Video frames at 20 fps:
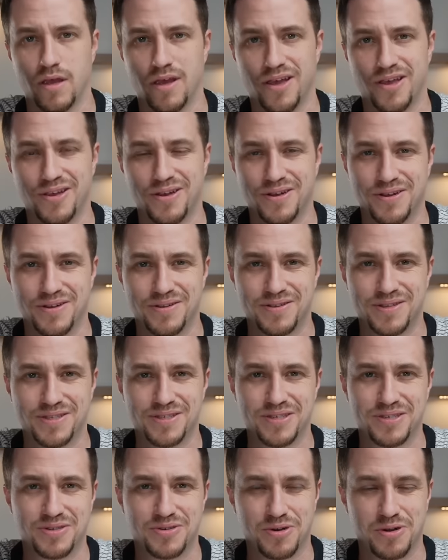Hey, y'all.
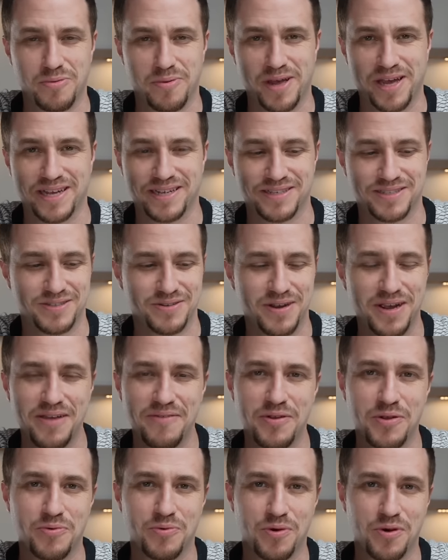This is Troy Black. So I
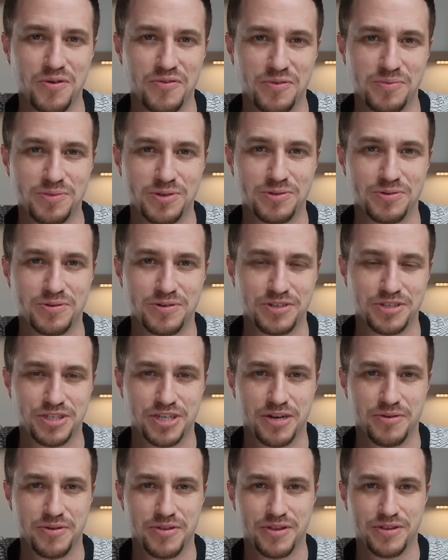have a word from the Lord to
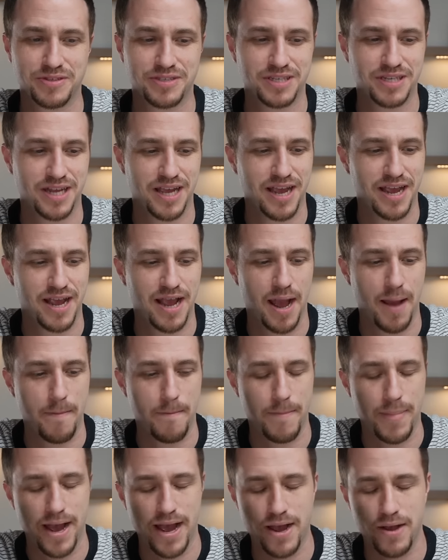share with you today
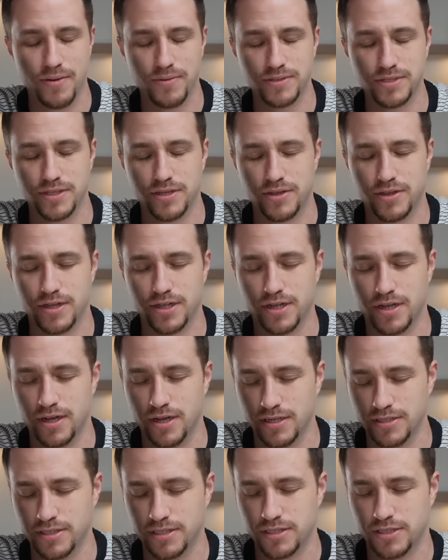about the
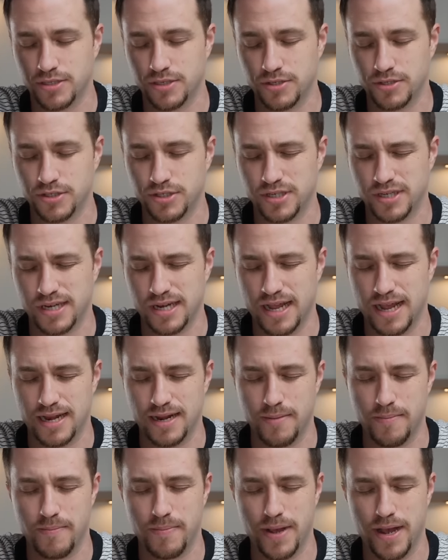Constitution and
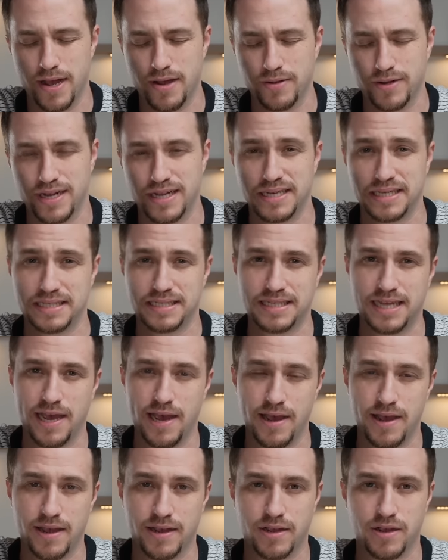about an
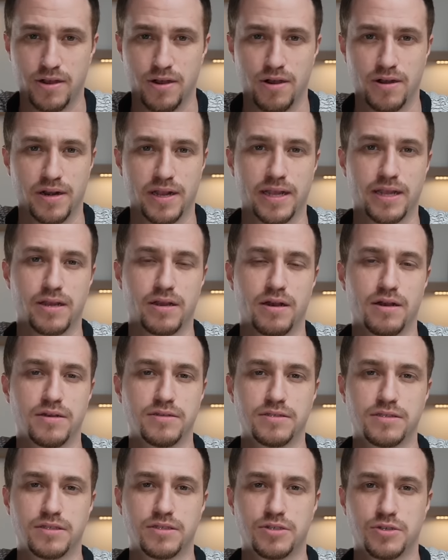attack on a
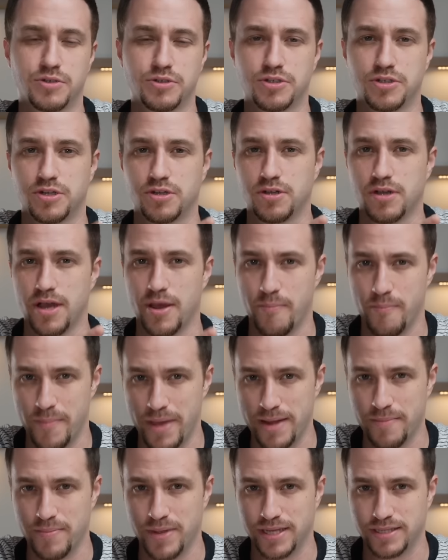constitutional
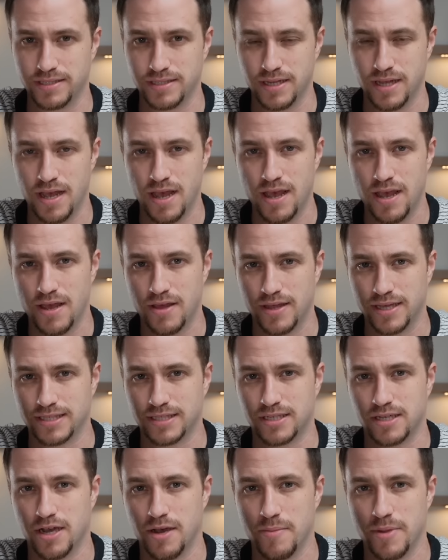amendment
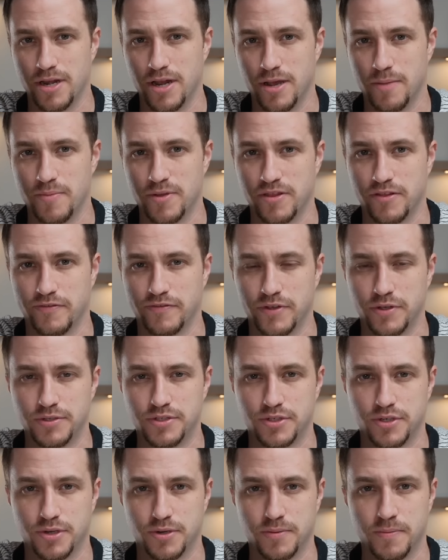that's coming up in the
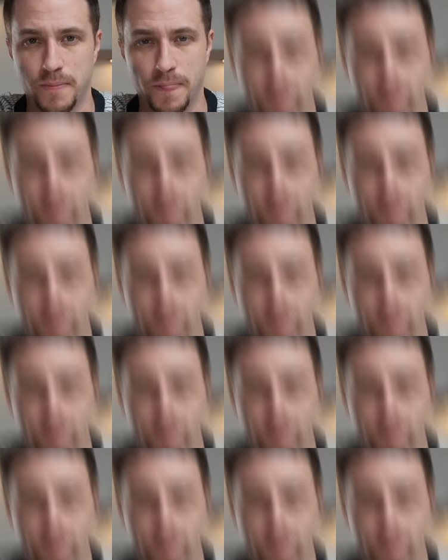future.